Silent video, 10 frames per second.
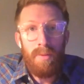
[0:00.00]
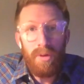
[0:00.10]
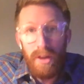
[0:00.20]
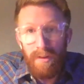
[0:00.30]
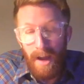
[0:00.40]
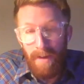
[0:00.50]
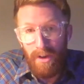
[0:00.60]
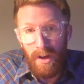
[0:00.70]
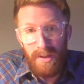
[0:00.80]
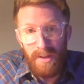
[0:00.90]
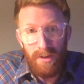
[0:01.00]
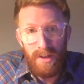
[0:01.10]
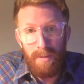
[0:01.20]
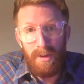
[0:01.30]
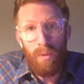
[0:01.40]
I believe they have a
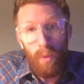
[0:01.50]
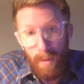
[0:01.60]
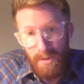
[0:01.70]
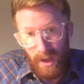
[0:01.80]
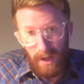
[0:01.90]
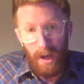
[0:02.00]
psilocybin website